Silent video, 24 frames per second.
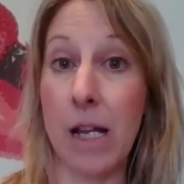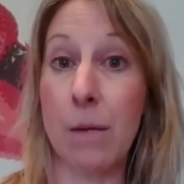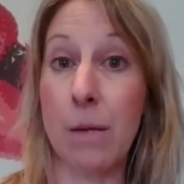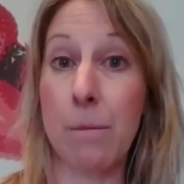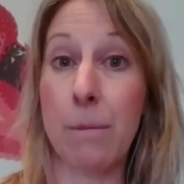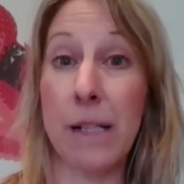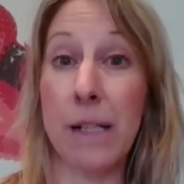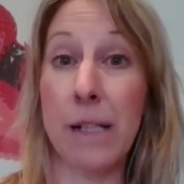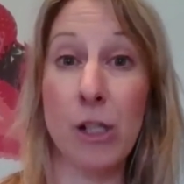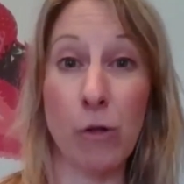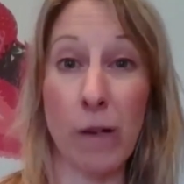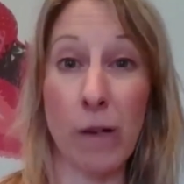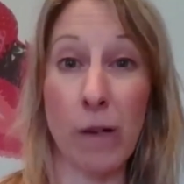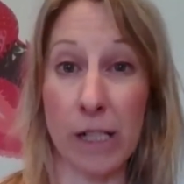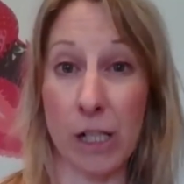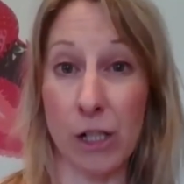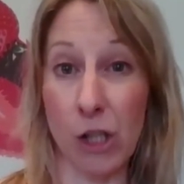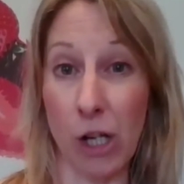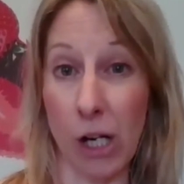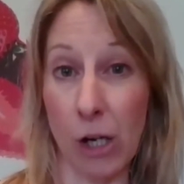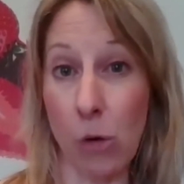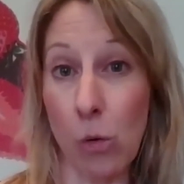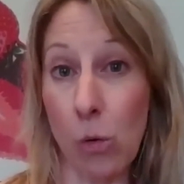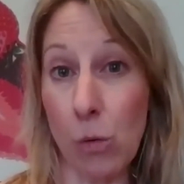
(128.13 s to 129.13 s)
Mediterranean
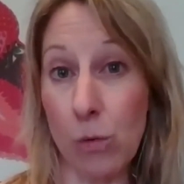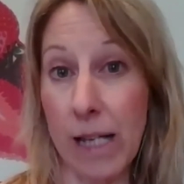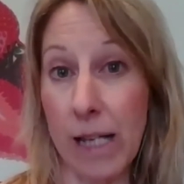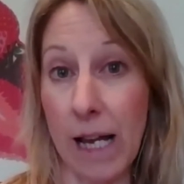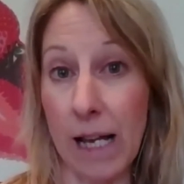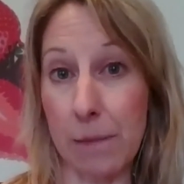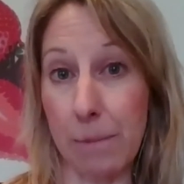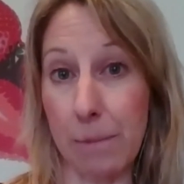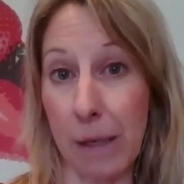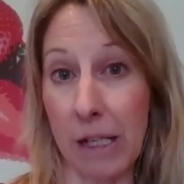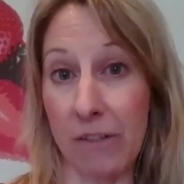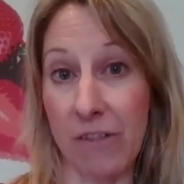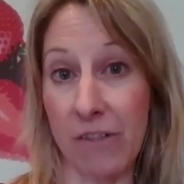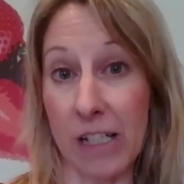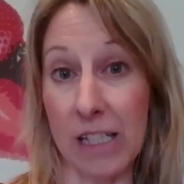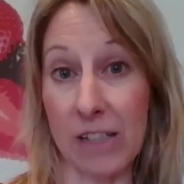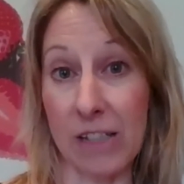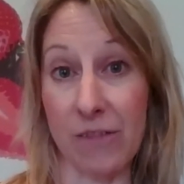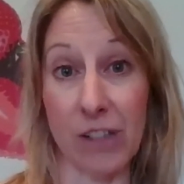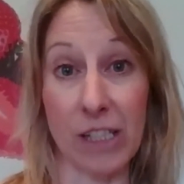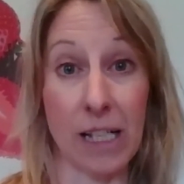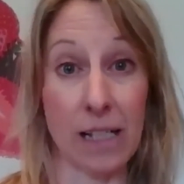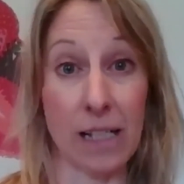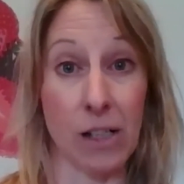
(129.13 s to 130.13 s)
diet also has benefits
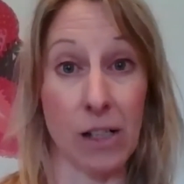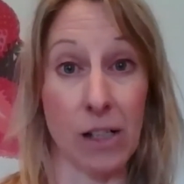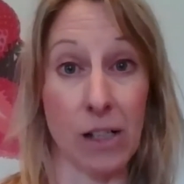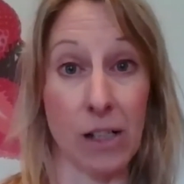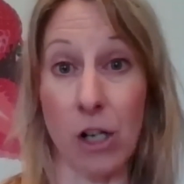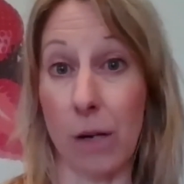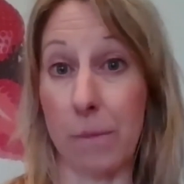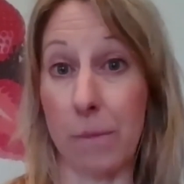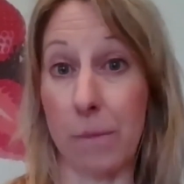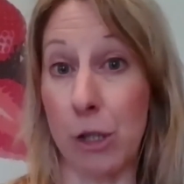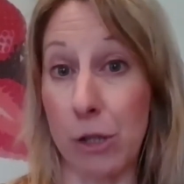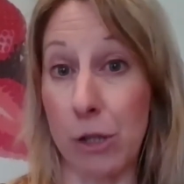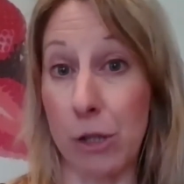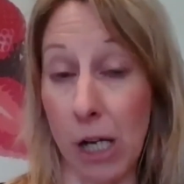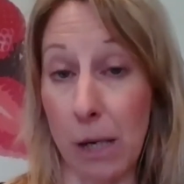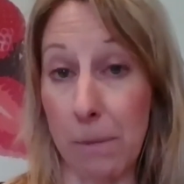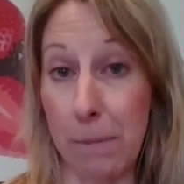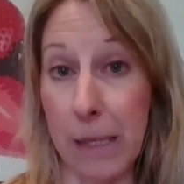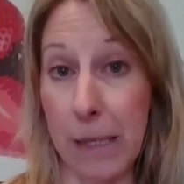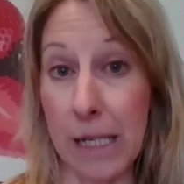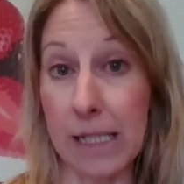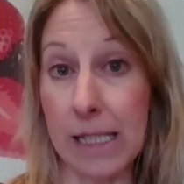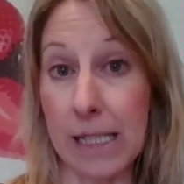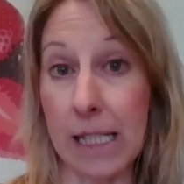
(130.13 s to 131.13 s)
for things like type 2
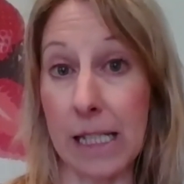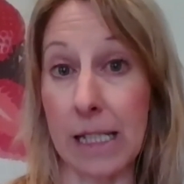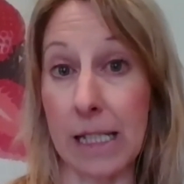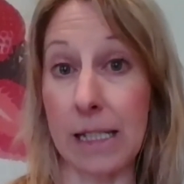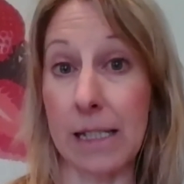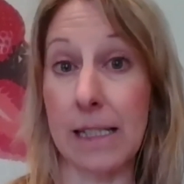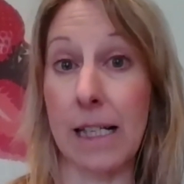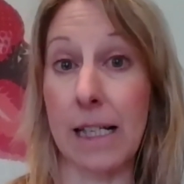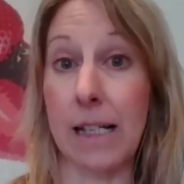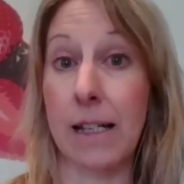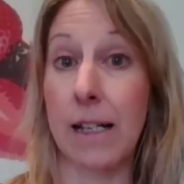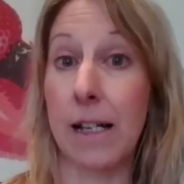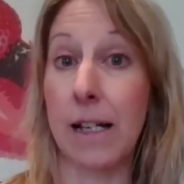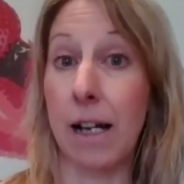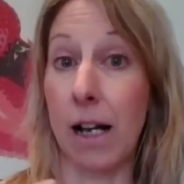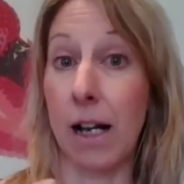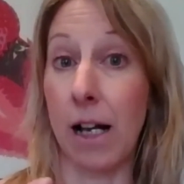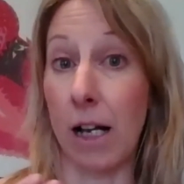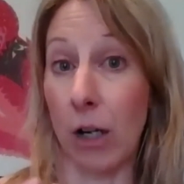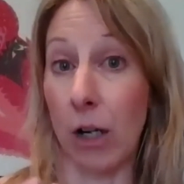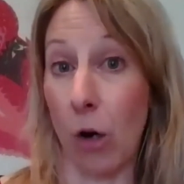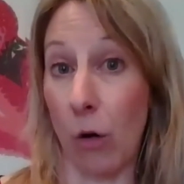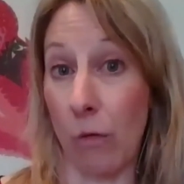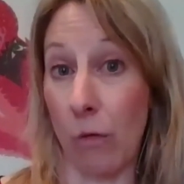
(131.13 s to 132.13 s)
diabetes,
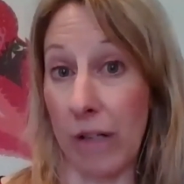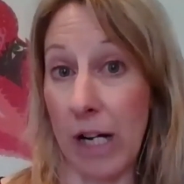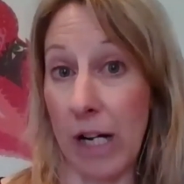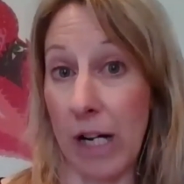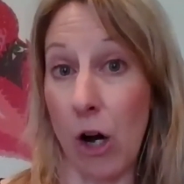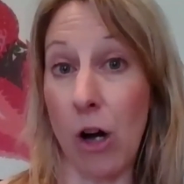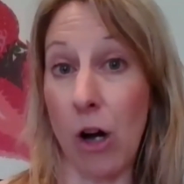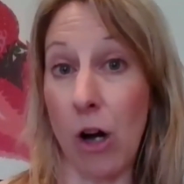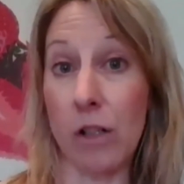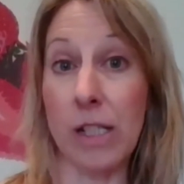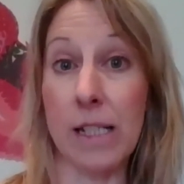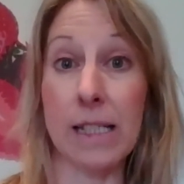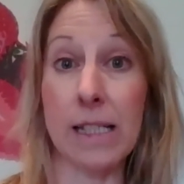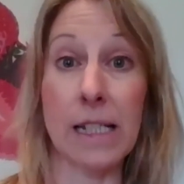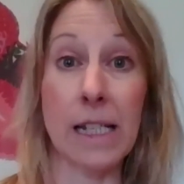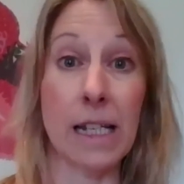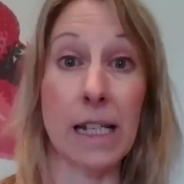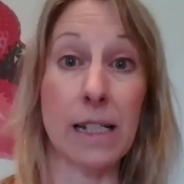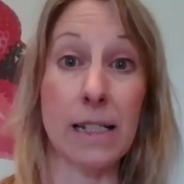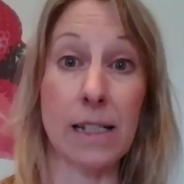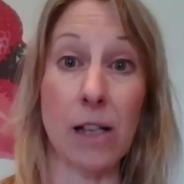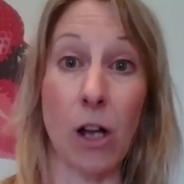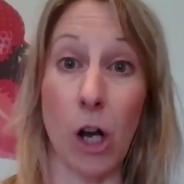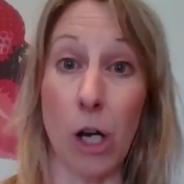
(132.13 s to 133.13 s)
coronary heart
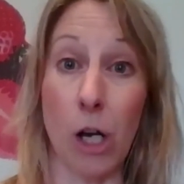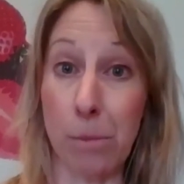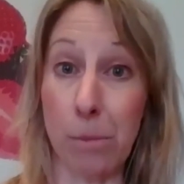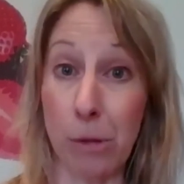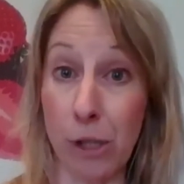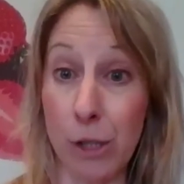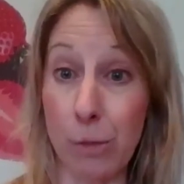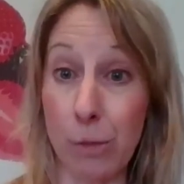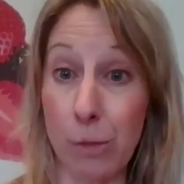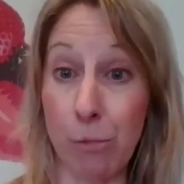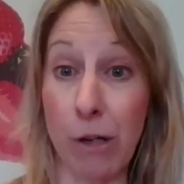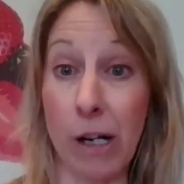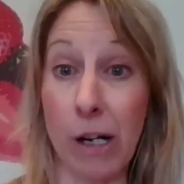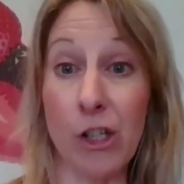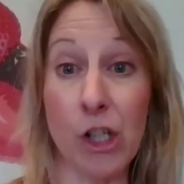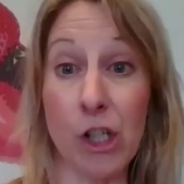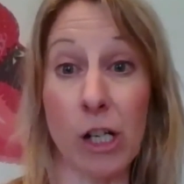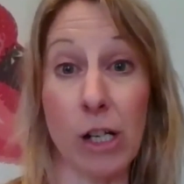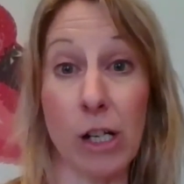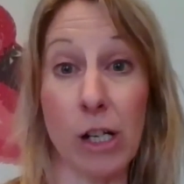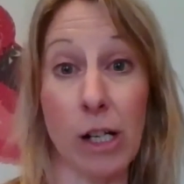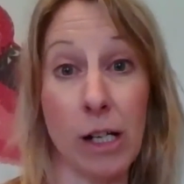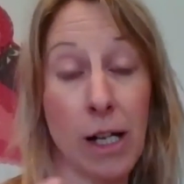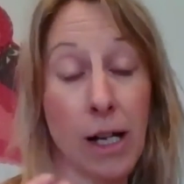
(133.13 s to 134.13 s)
disease, high blood
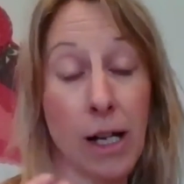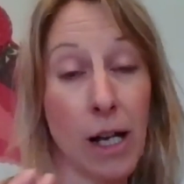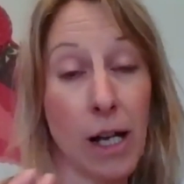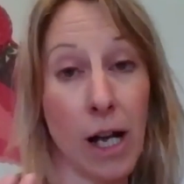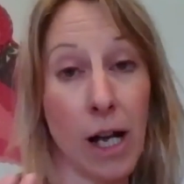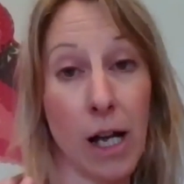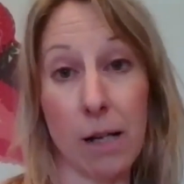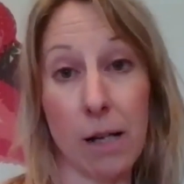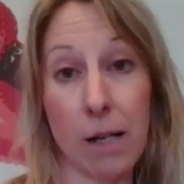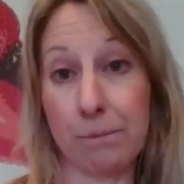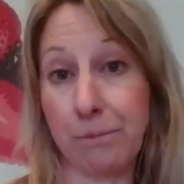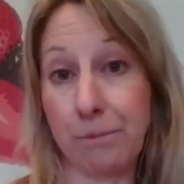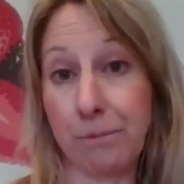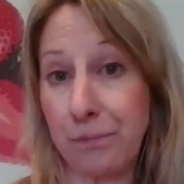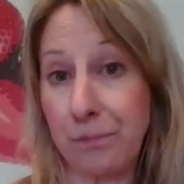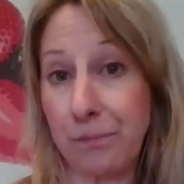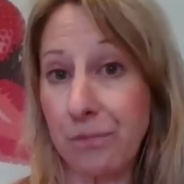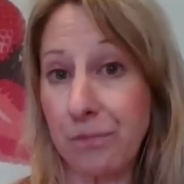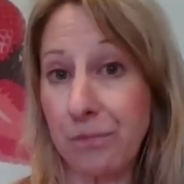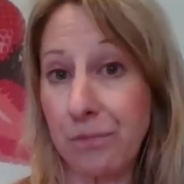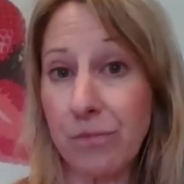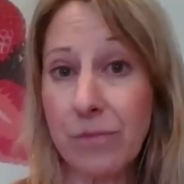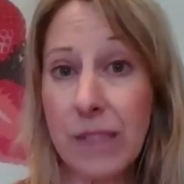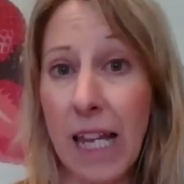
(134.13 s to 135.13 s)
pressure,
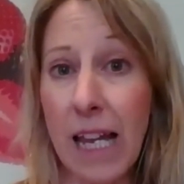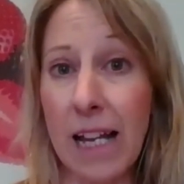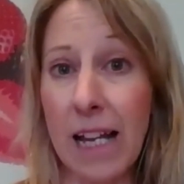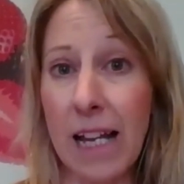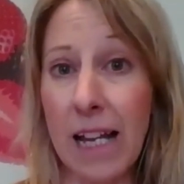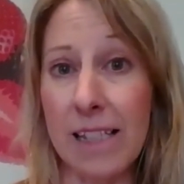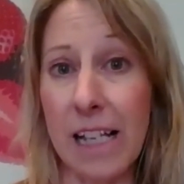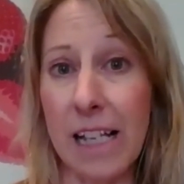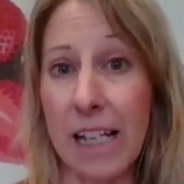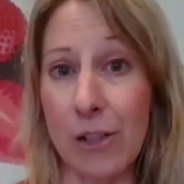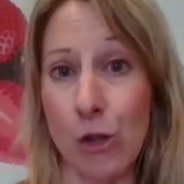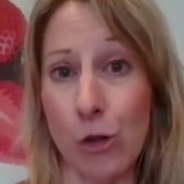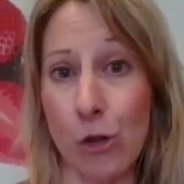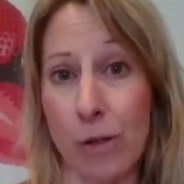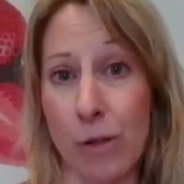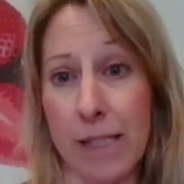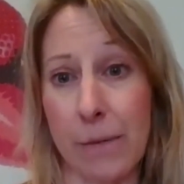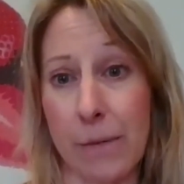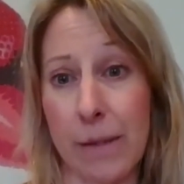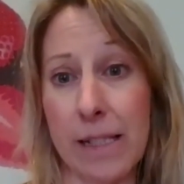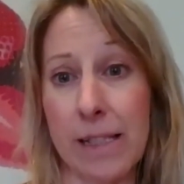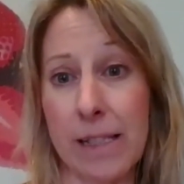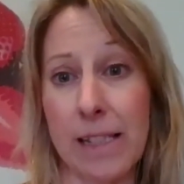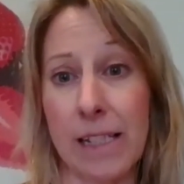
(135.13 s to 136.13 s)
etc.
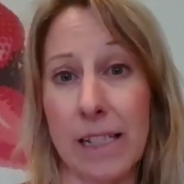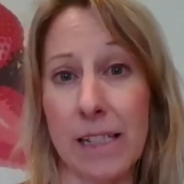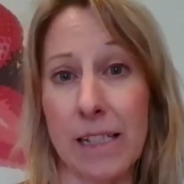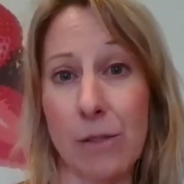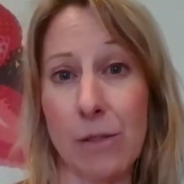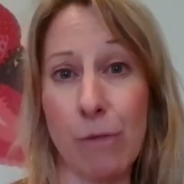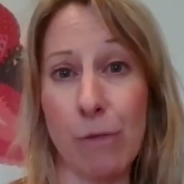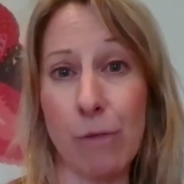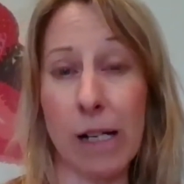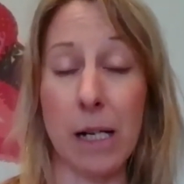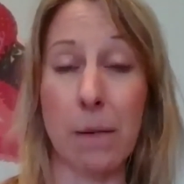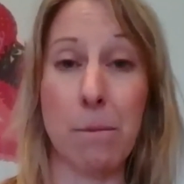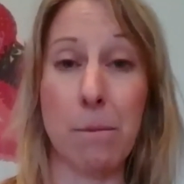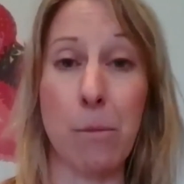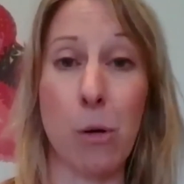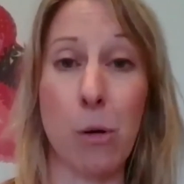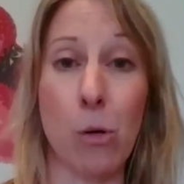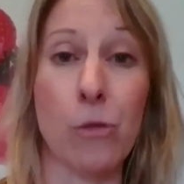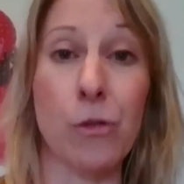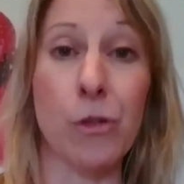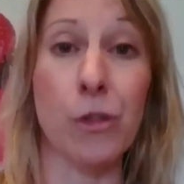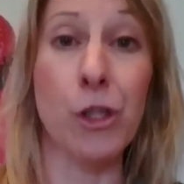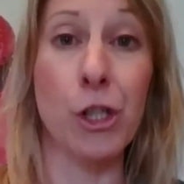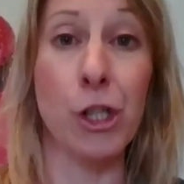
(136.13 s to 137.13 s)
So it's really
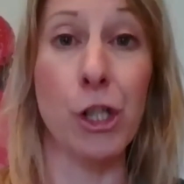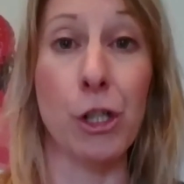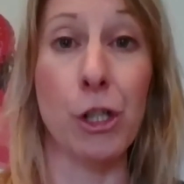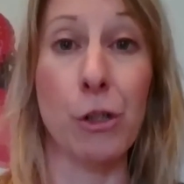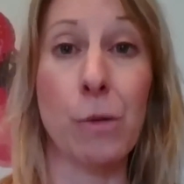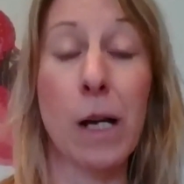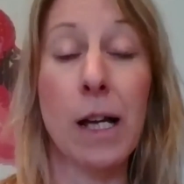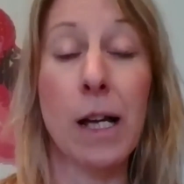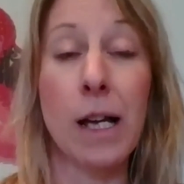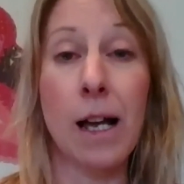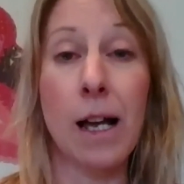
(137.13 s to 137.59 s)
important to